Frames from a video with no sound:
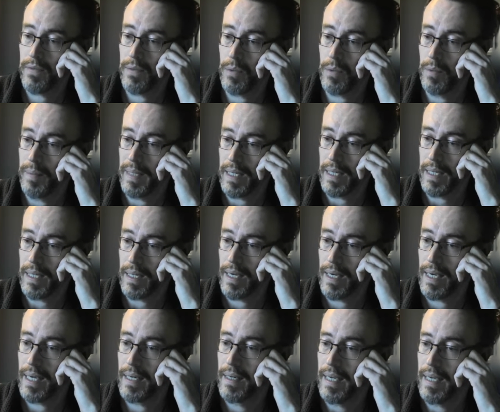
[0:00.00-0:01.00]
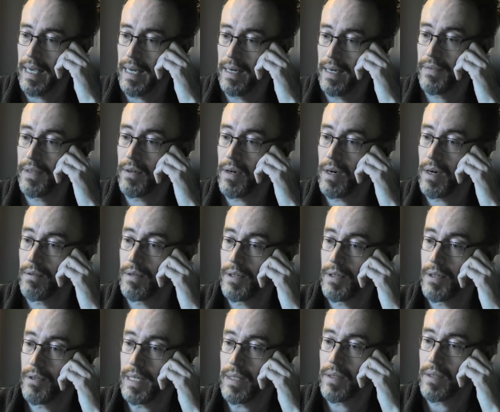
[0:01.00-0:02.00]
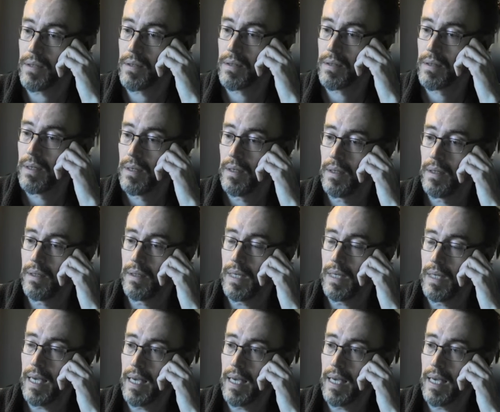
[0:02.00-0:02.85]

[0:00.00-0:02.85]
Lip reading: The foundation course is all online, so